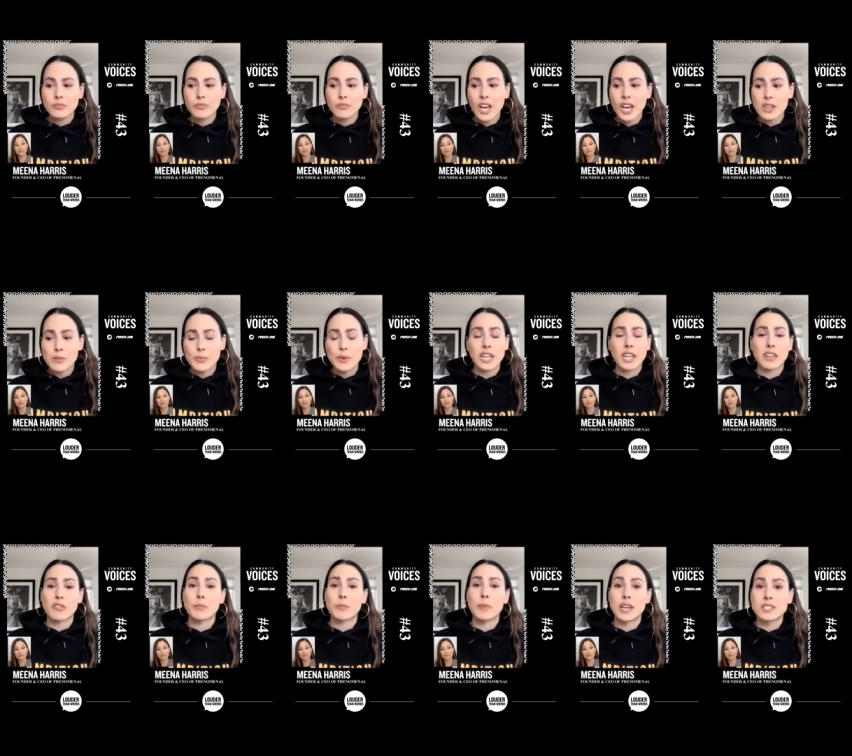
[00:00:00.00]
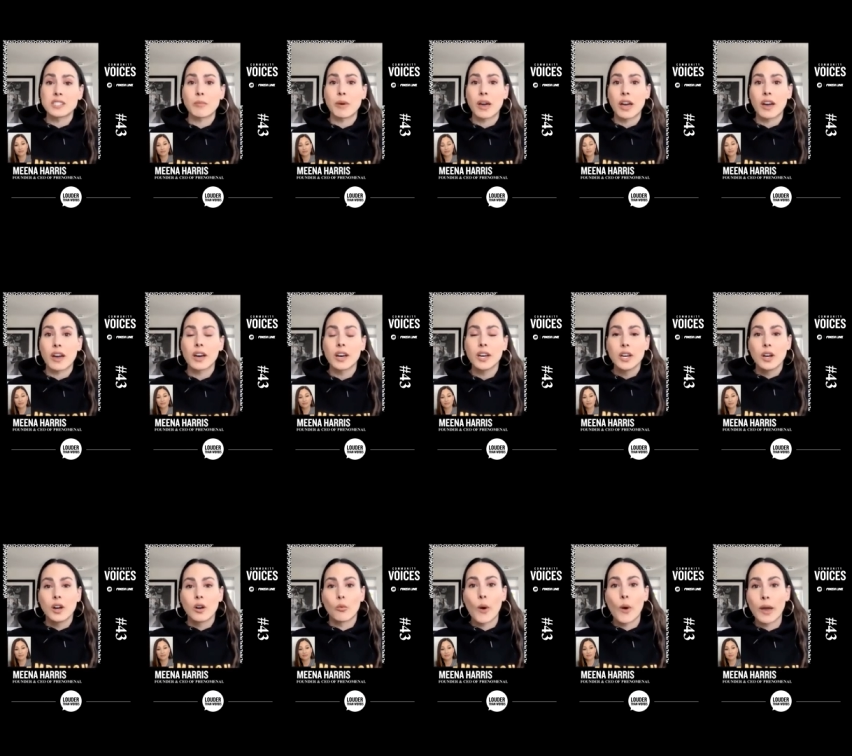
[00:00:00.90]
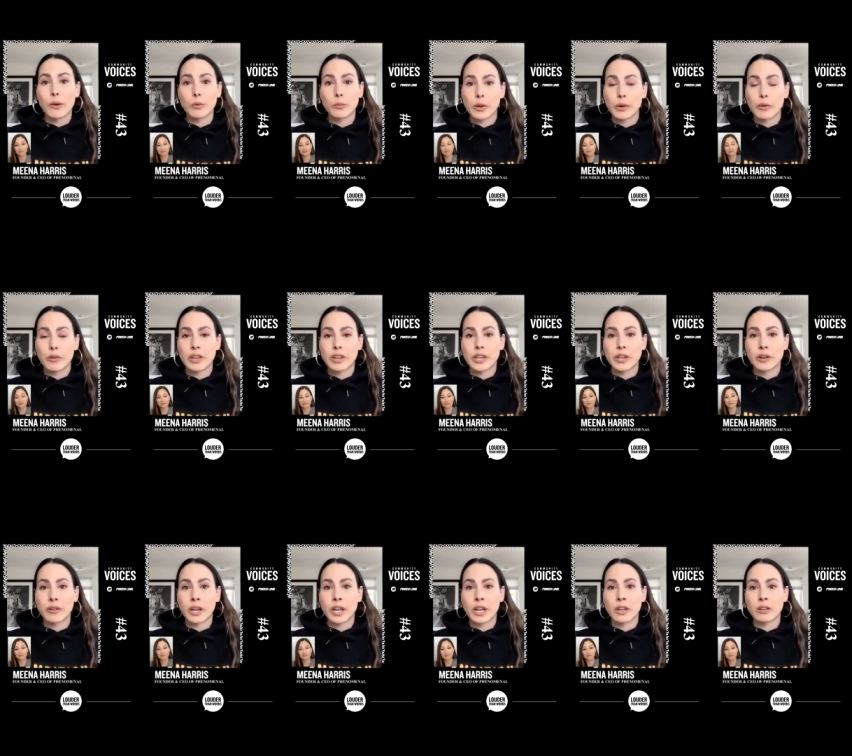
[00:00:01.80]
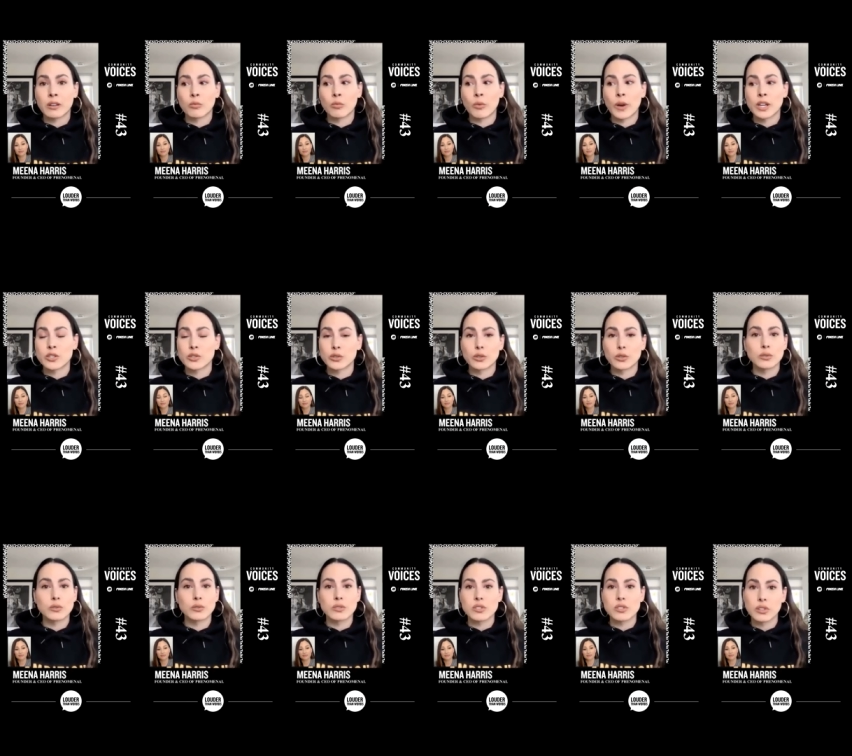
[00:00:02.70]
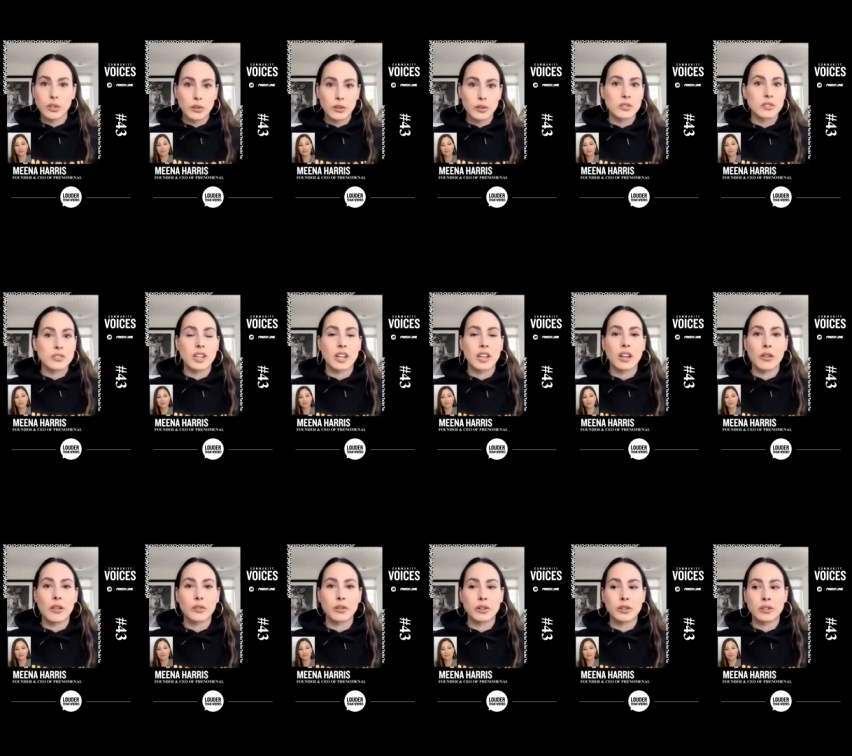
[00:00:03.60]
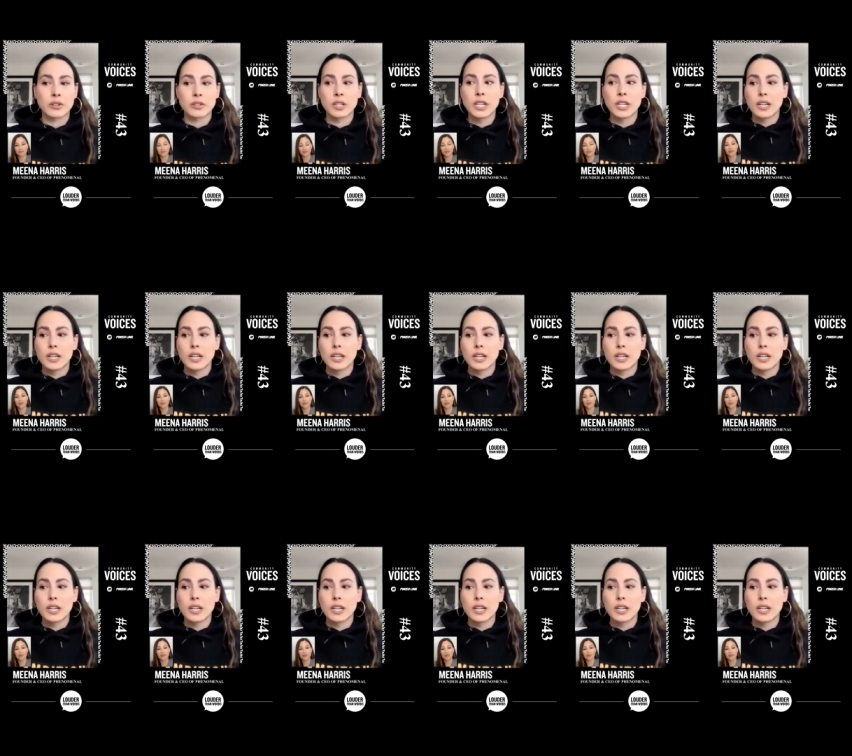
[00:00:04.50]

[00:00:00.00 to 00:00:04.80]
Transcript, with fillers: at the beginning of the pandemic, right when we were hearing racial slurs and other,